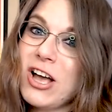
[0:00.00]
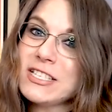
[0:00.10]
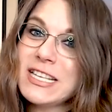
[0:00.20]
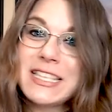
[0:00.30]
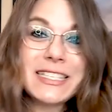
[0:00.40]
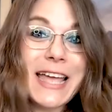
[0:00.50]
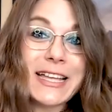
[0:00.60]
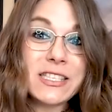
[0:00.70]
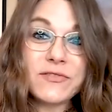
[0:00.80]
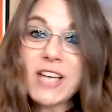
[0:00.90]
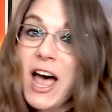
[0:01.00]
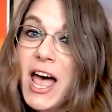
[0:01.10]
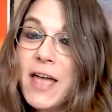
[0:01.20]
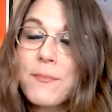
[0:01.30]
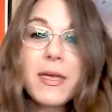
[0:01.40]
to the sands of
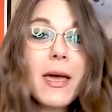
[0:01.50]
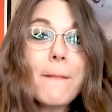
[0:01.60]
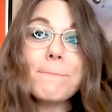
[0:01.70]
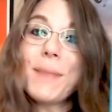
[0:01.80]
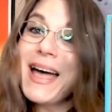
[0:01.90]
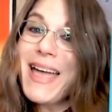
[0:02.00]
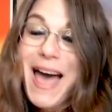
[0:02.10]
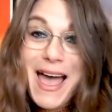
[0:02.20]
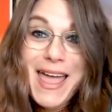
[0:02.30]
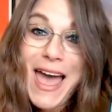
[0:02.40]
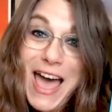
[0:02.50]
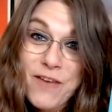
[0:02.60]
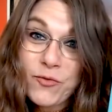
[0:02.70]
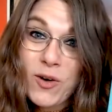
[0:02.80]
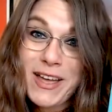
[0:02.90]
time, but I
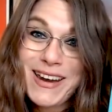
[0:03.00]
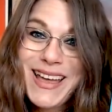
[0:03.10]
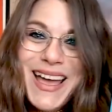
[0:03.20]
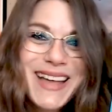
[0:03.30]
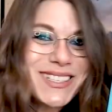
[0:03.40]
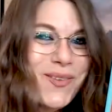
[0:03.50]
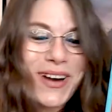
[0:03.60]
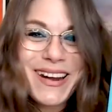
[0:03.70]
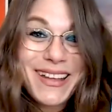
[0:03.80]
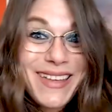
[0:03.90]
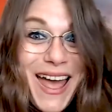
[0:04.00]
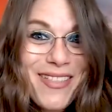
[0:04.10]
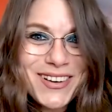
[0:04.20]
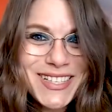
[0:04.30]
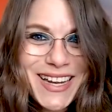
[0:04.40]
have one, and so we're gonna
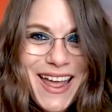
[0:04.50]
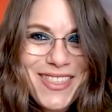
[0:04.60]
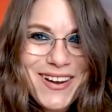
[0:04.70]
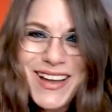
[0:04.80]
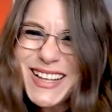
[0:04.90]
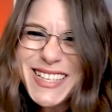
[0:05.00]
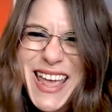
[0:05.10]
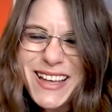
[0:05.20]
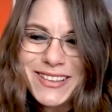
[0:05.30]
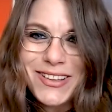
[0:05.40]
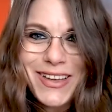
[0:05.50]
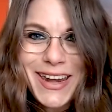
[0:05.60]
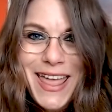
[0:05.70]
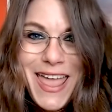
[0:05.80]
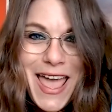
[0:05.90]
gather together, take a look at
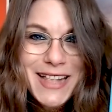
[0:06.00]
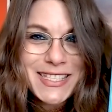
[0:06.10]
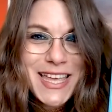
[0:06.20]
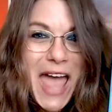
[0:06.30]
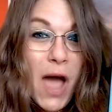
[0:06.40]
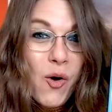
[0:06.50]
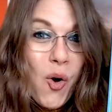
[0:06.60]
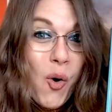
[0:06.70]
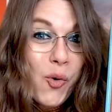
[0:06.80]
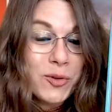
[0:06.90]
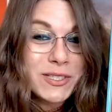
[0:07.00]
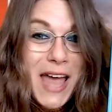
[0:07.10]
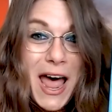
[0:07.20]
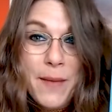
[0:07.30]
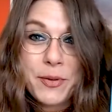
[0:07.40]
it, and see how it holds up.